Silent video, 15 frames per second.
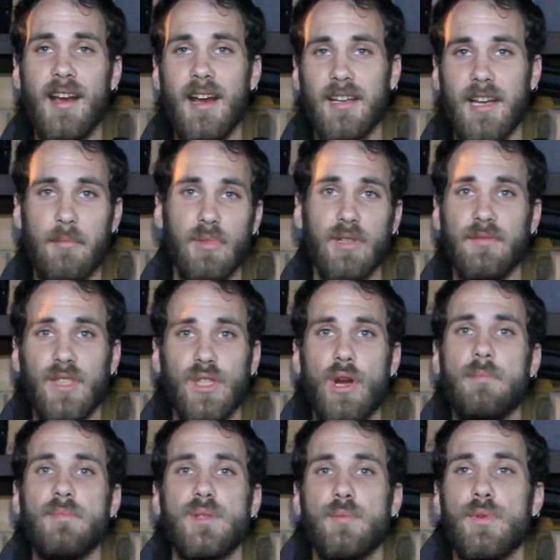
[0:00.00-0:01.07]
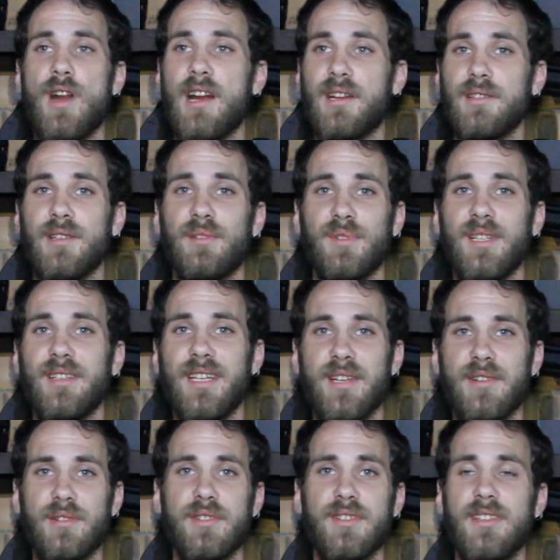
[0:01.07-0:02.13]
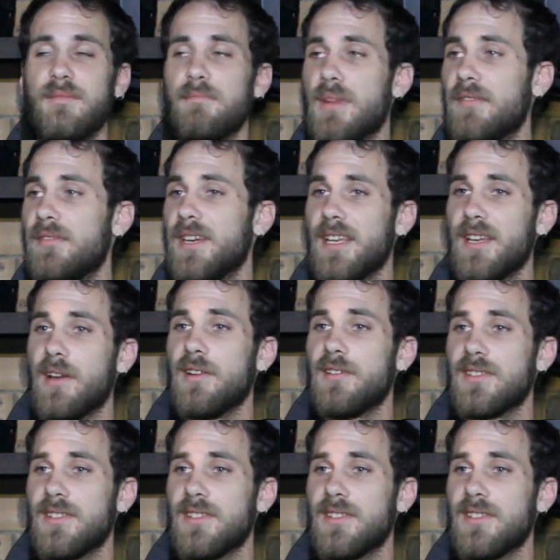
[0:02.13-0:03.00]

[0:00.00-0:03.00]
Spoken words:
a couple of shops were actually really interested in my videos.